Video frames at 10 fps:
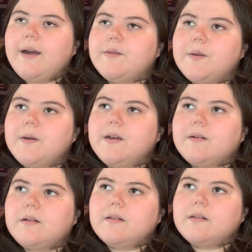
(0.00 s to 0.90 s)

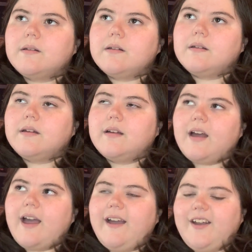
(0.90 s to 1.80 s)
I
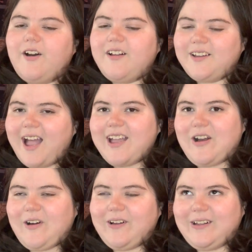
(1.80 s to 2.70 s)

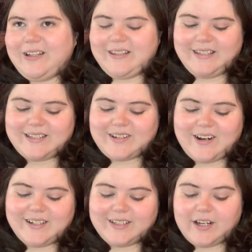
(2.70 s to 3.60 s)
call this
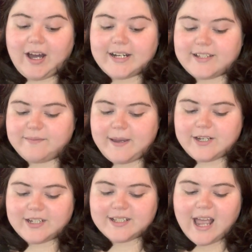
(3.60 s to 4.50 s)
card the Goddess of
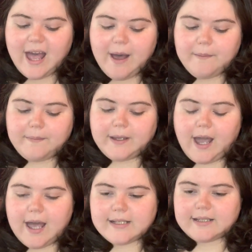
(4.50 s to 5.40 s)
Patience.
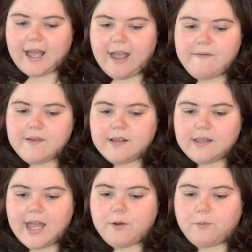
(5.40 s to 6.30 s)
Because I feel
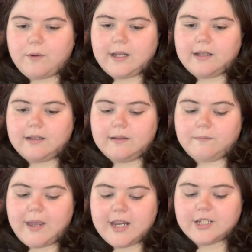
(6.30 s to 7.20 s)
like when
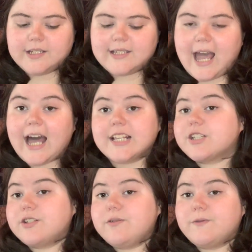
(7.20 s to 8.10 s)
patience
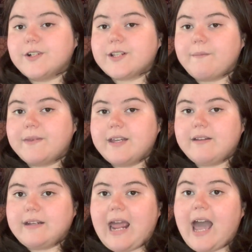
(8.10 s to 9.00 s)
asks you for something,
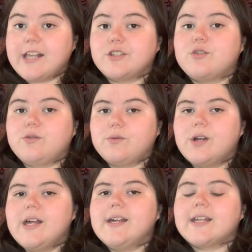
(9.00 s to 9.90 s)
and I asked you,
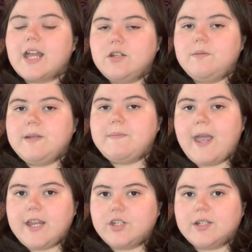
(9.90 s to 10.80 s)
can you be
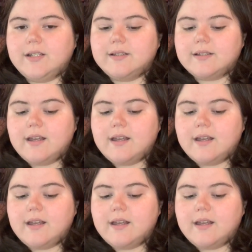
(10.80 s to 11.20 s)
patient?